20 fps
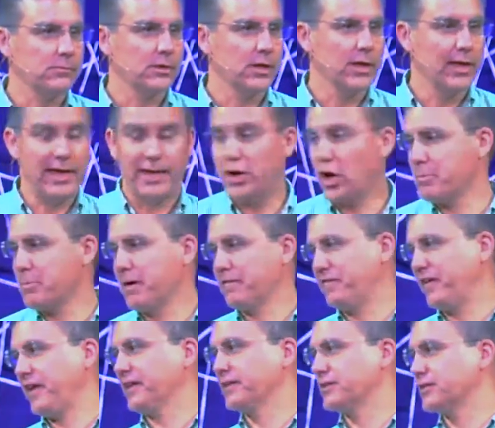It hurt my
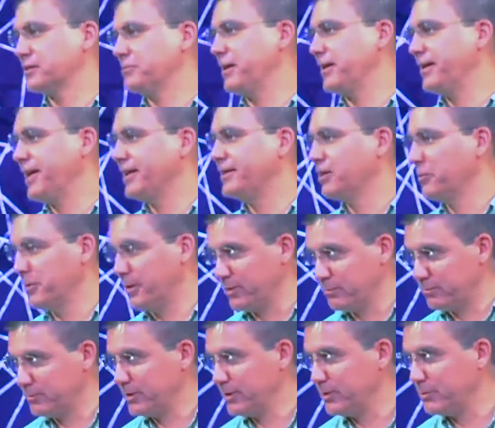feelings because my dad told me to
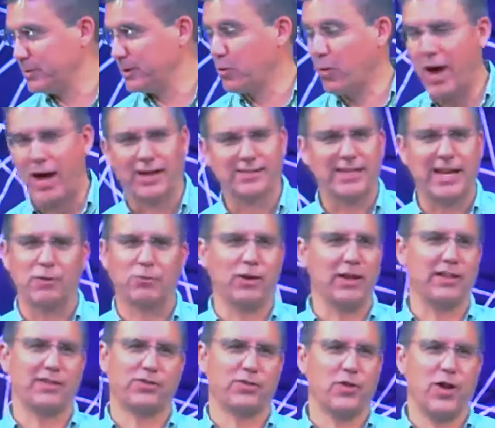you know, be quiet because I
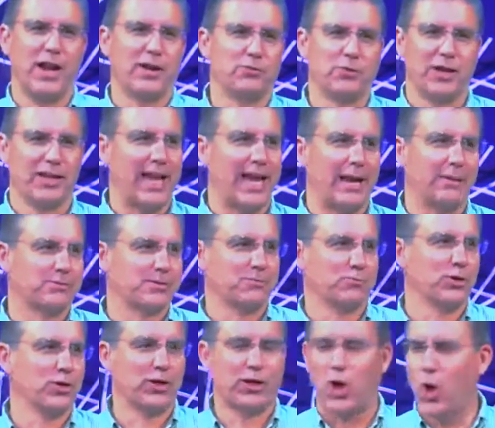really thought I'd really got up some
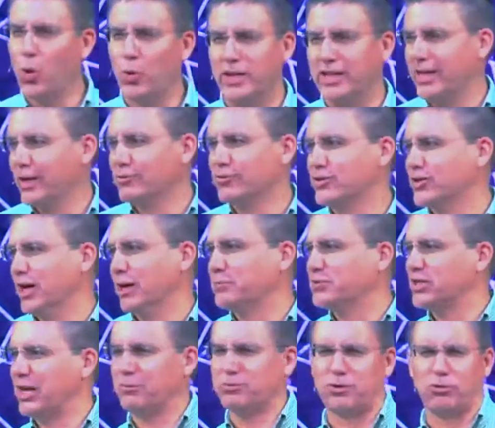real Holy Ghost
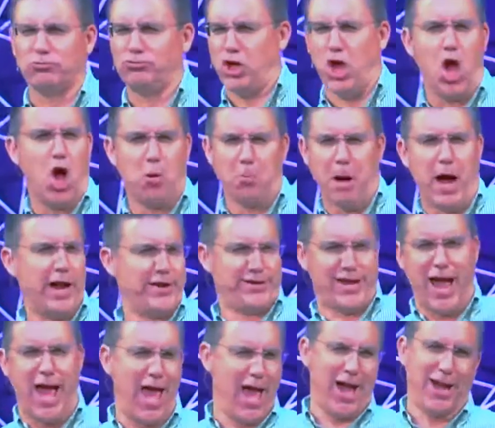gumption. I was going to tell my
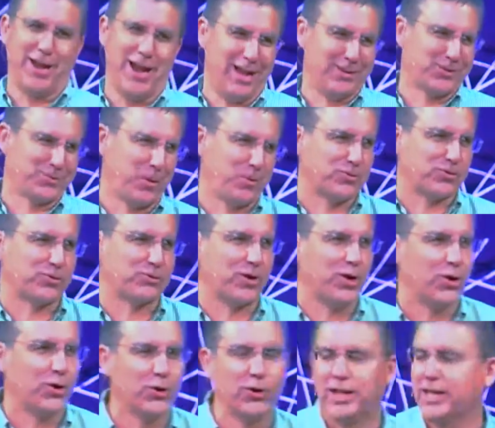dad I was supposed to
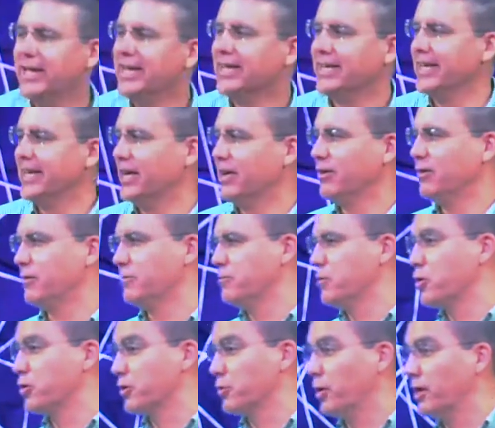roll, you know, on
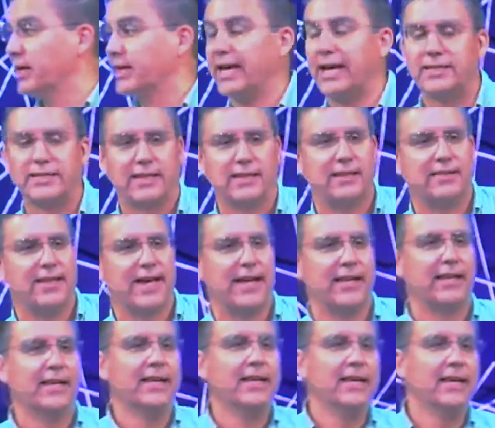more than one occasion I did
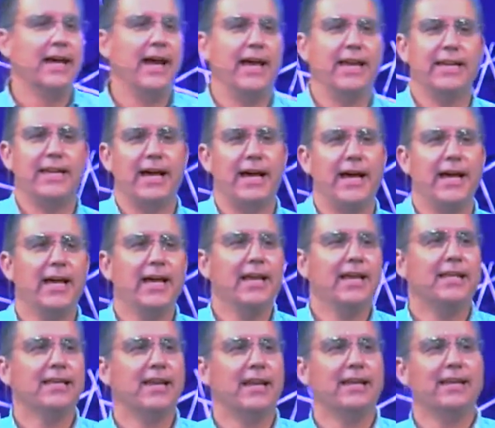that. And, uh,
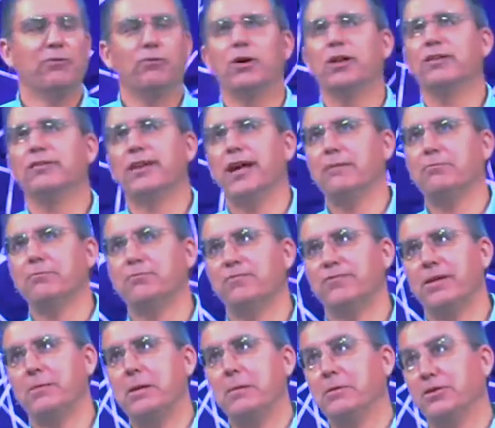not, well, not,
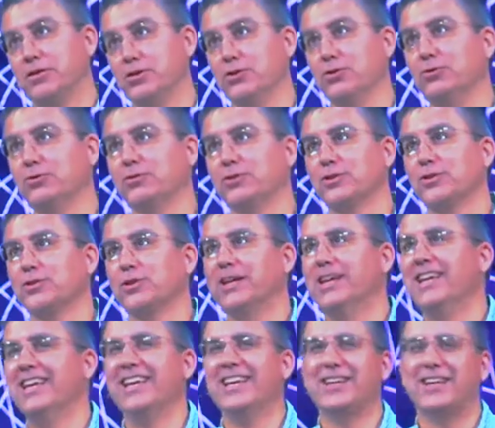not maybe two or three
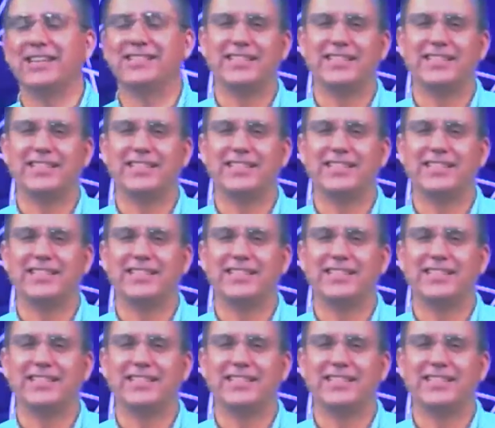because